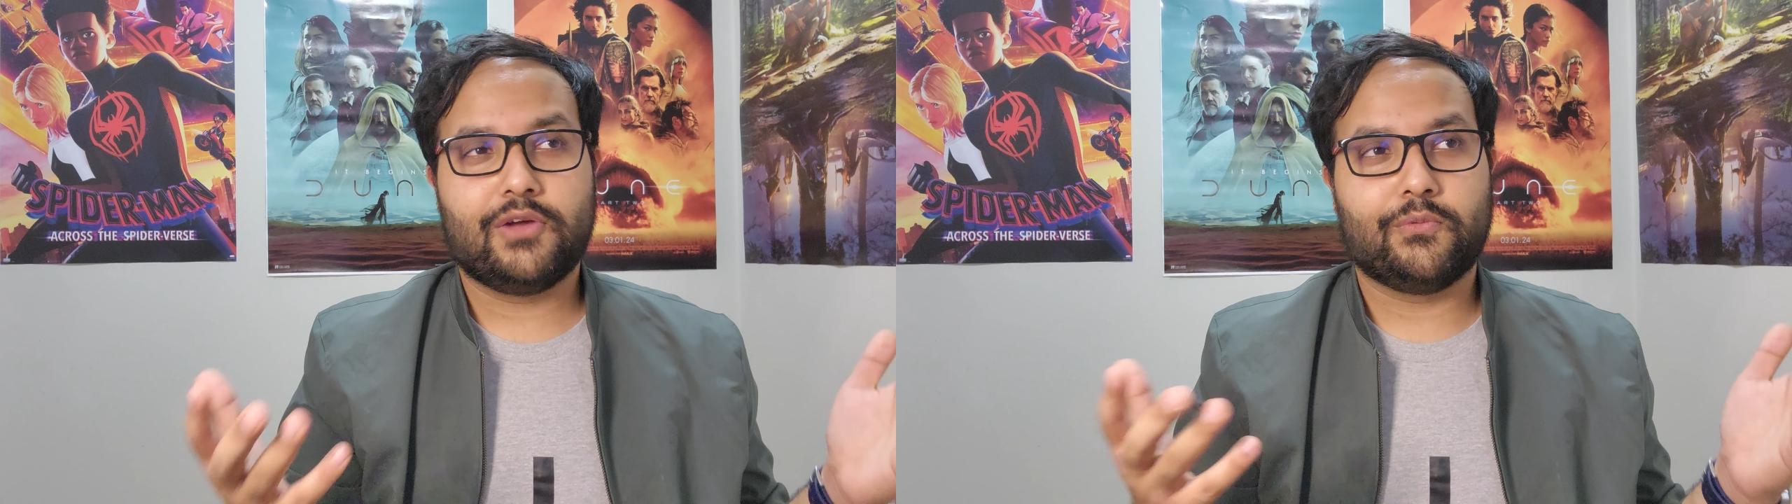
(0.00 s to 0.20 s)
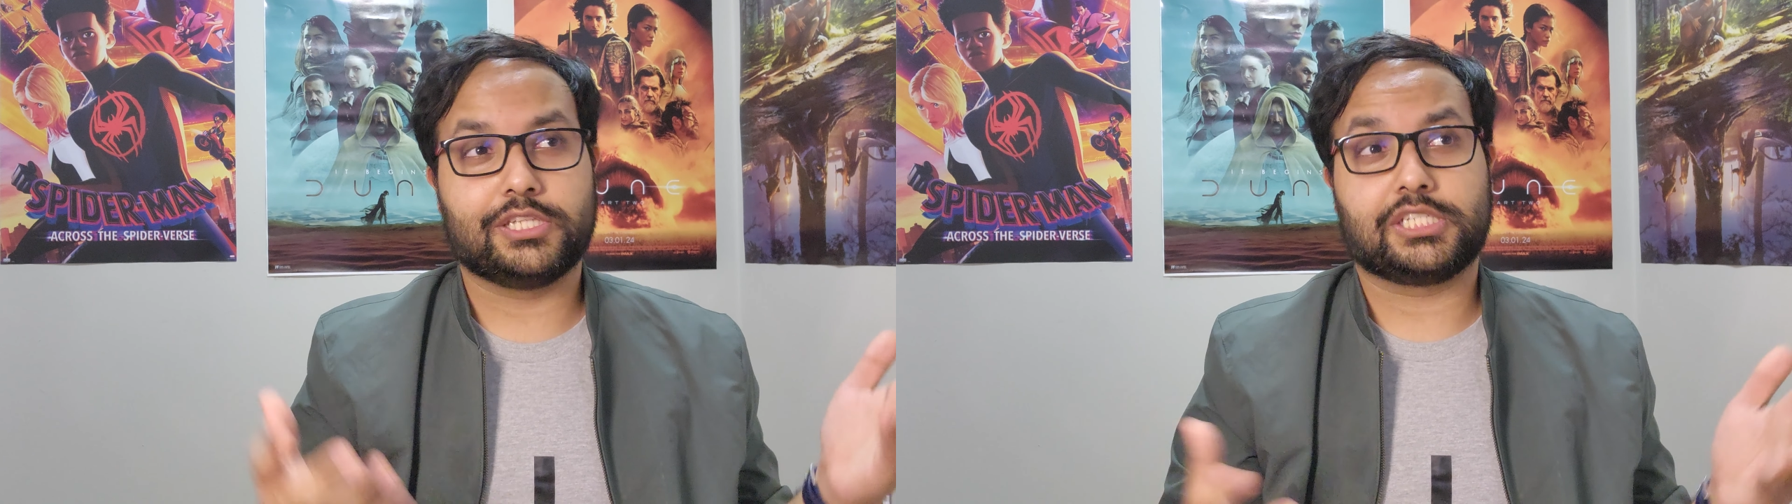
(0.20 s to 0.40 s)

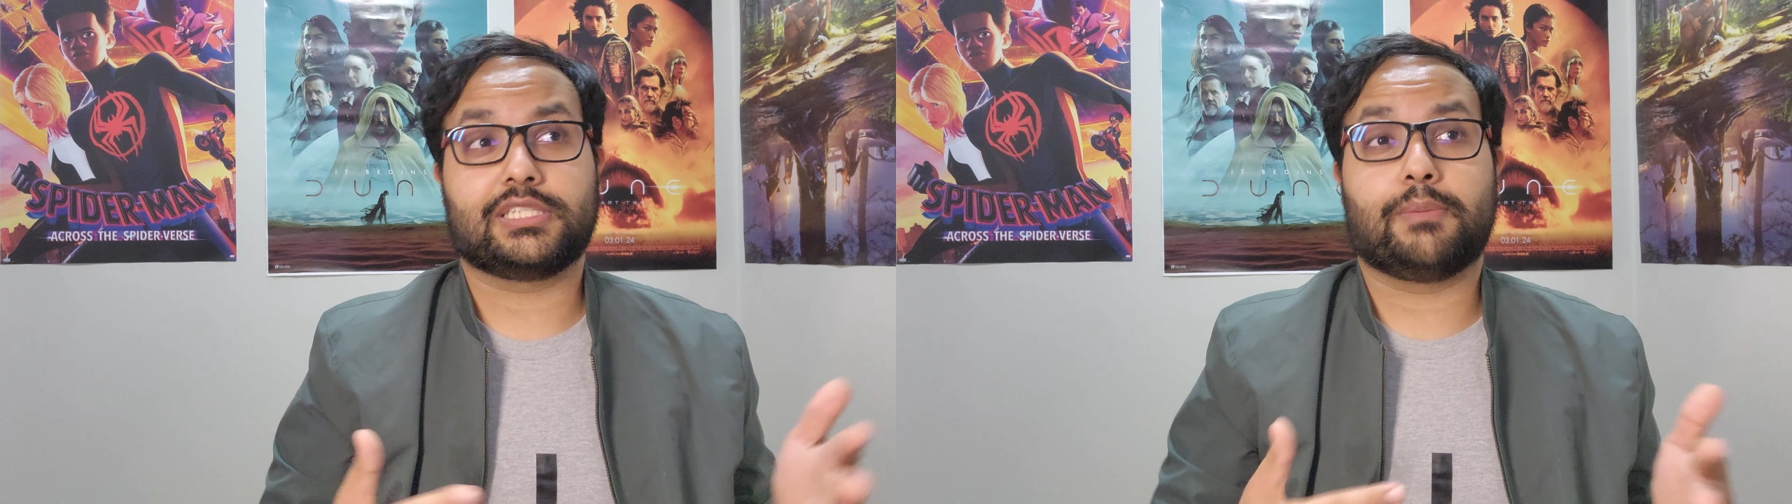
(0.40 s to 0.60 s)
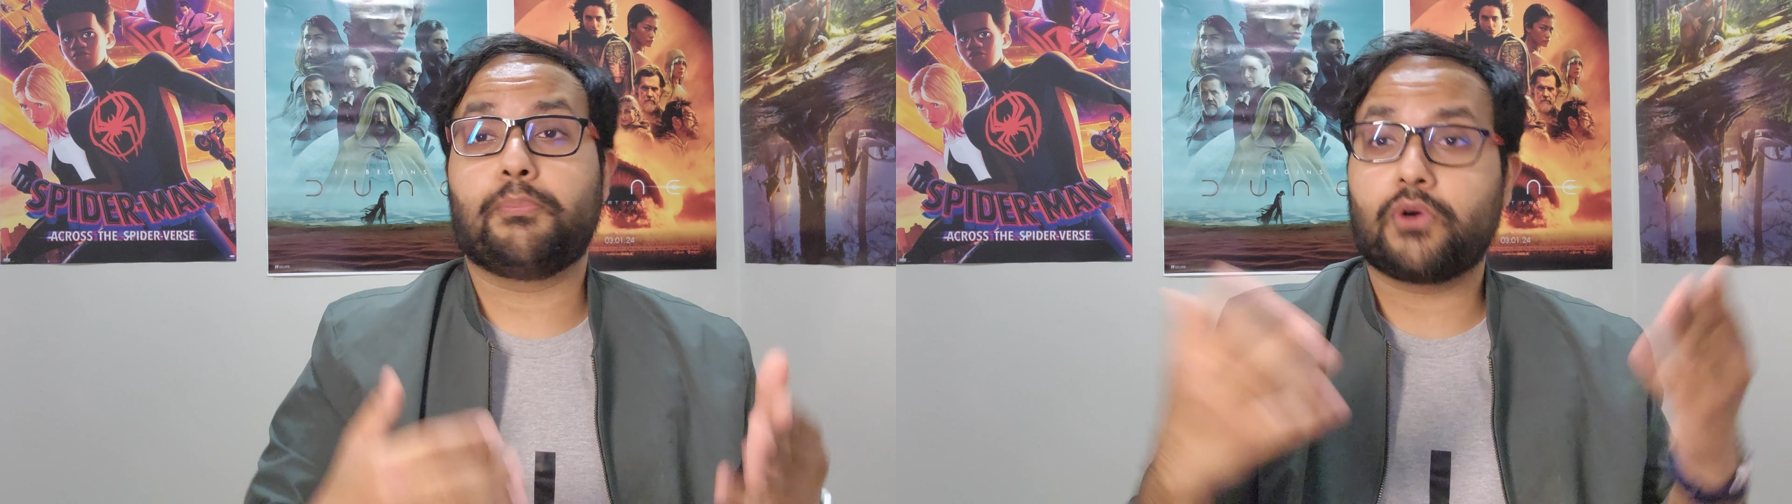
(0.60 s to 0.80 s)
which is
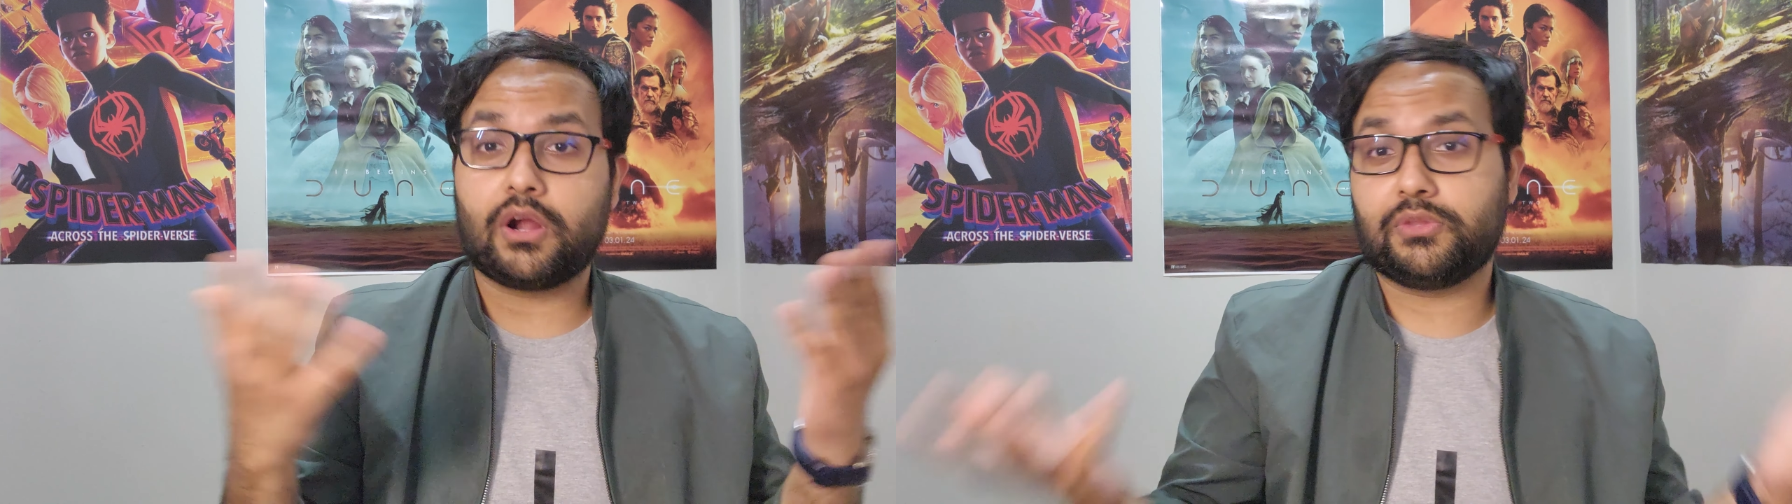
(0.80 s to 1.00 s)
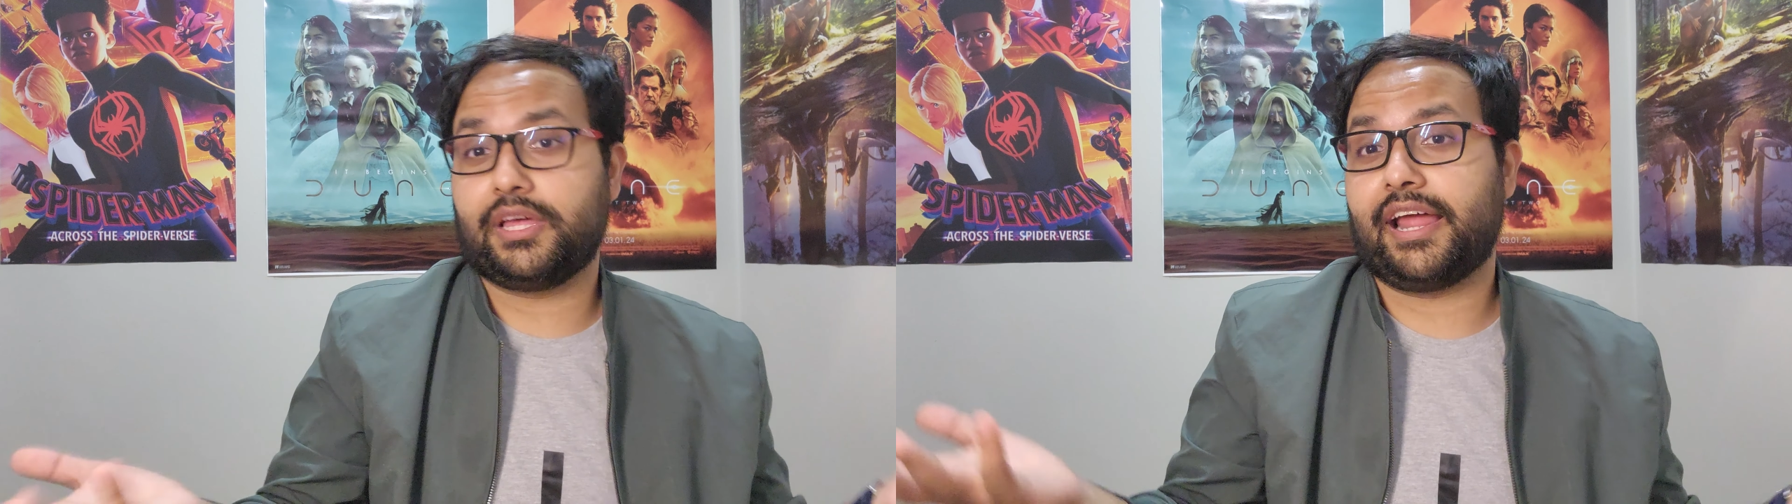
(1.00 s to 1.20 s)
a pro that